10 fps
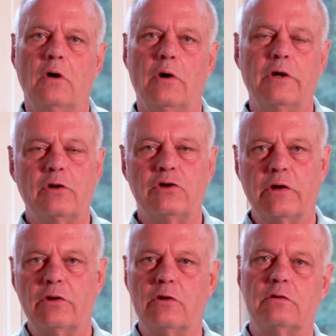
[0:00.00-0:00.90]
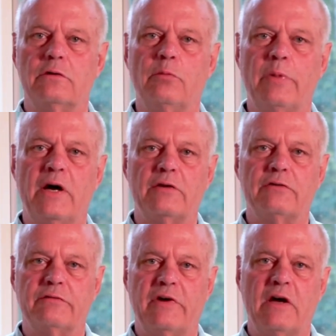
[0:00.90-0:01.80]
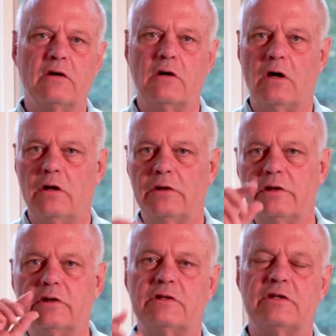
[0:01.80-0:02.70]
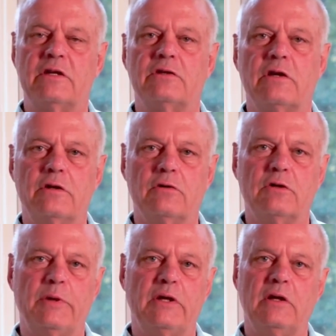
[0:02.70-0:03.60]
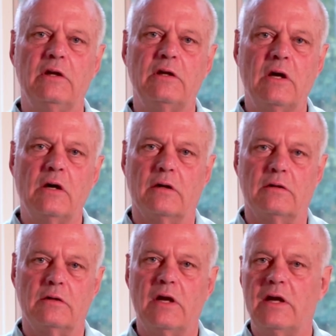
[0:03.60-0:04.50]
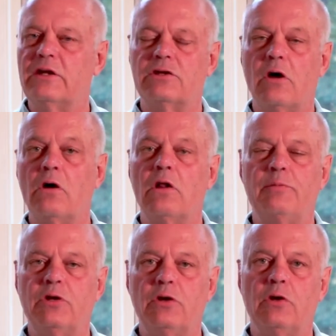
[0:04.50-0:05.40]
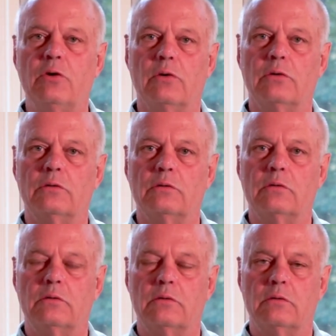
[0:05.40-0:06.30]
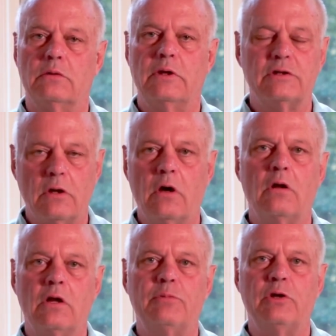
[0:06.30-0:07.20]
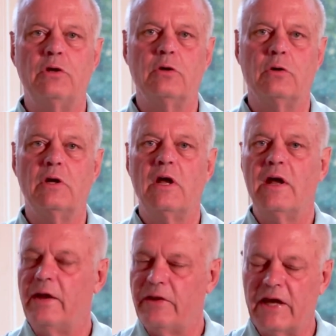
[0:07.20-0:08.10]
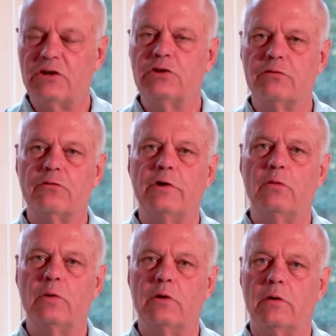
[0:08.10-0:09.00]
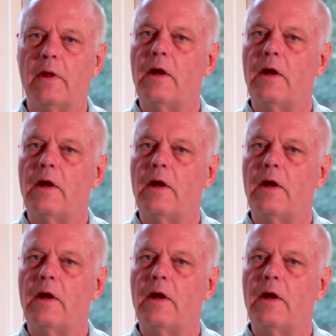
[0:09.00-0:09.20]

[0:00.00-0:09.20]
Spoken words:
Or you could drink those little bottles of alcohol until it sounds like you're speaking in tongues. It's all up to you. It's all up to you. And that's your free will.